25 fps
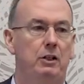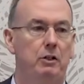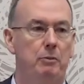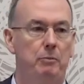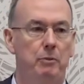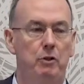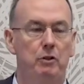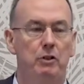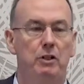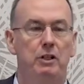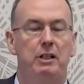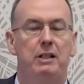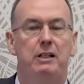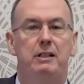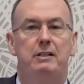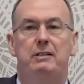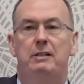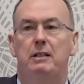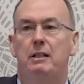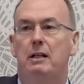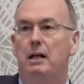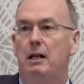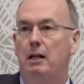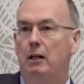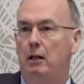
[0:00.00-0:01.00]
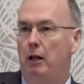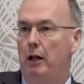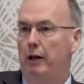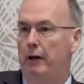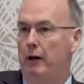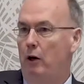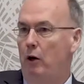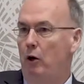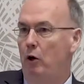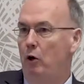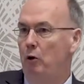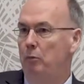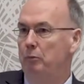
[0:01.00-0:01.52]
communities, a lot
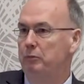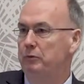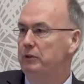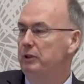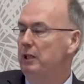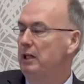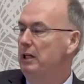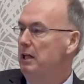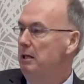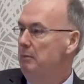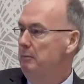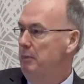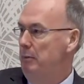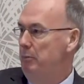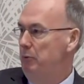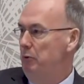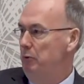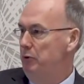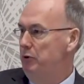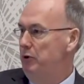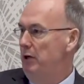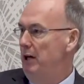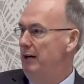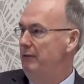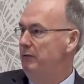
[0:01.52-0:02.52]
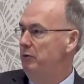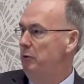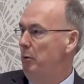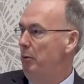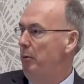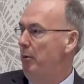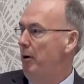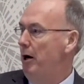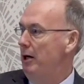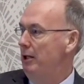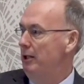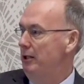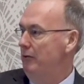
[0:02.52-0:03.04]
of homes. People would drive to a
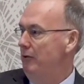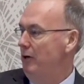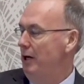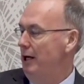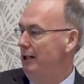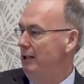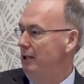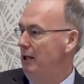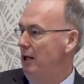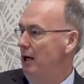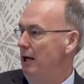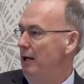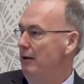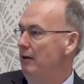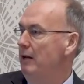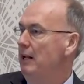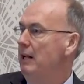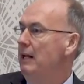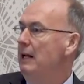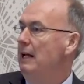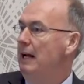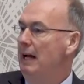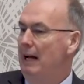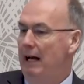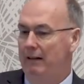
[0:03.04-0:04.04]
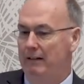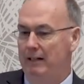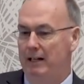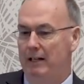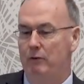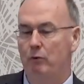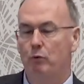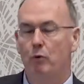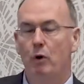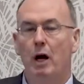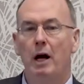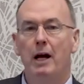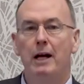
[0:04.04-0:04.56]
park and ride lot and
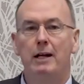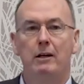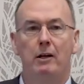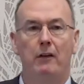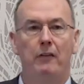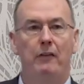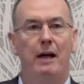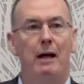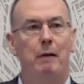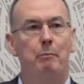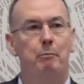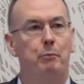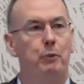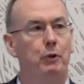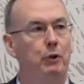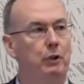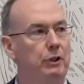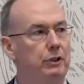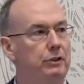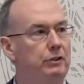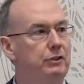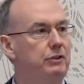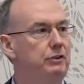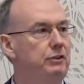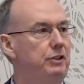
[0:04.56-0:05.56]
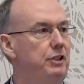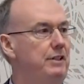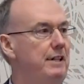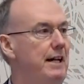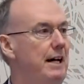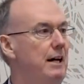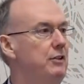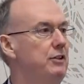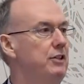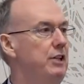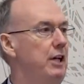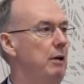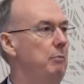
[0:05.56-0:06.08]
then ride on that bus to
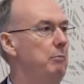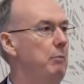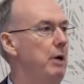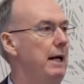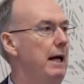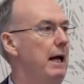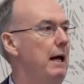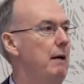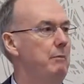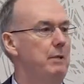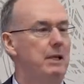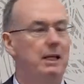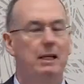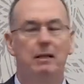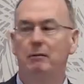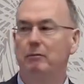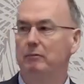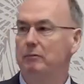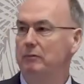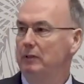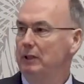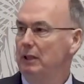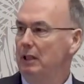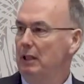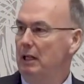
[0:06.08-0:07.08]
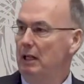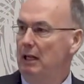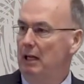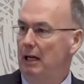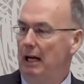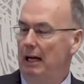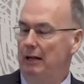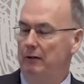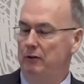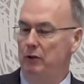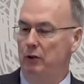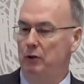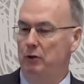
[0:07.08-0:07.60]
downtown Miami
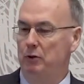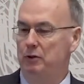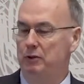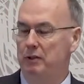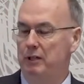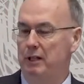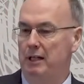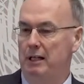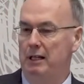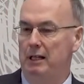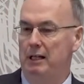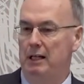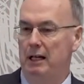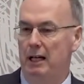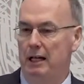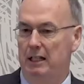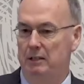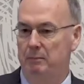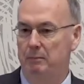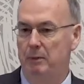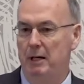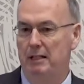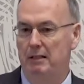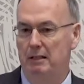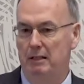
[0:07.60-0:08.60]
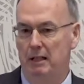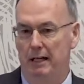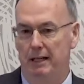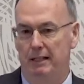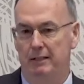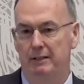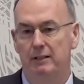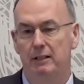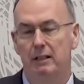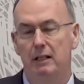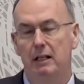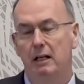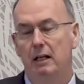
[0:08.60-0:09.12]
and use the express
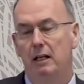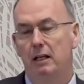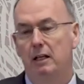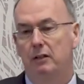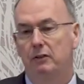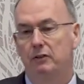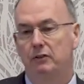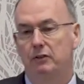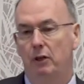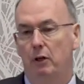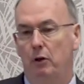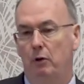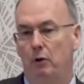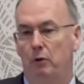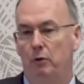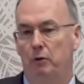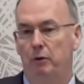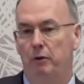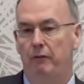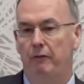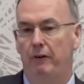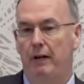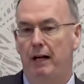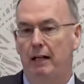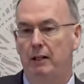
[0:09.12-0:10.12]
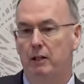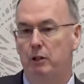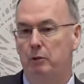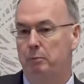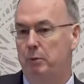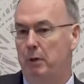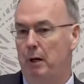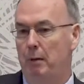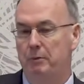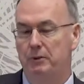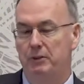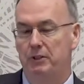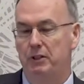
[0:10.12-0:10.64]
lanes. So the value
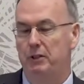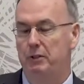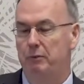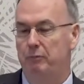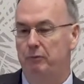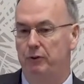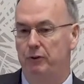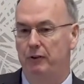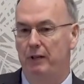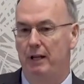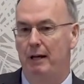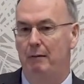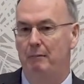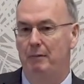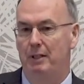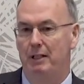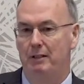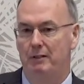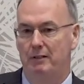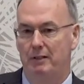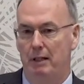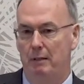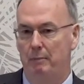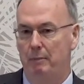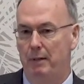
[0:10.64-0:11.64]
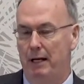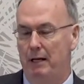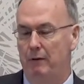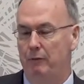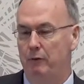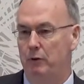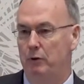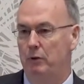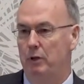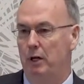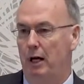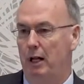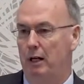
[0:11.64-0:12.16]
proposition for them is they pay a
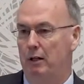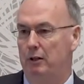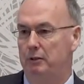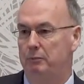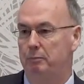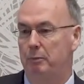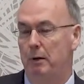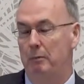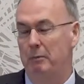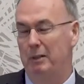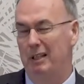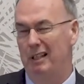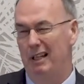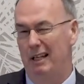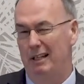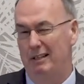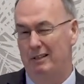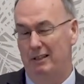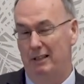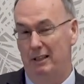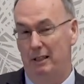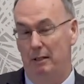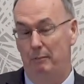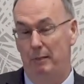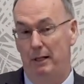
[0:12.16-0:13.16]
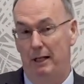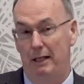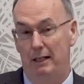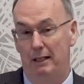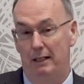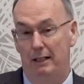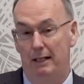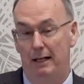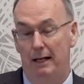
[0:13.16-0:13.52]
few dollars, probably less than they pay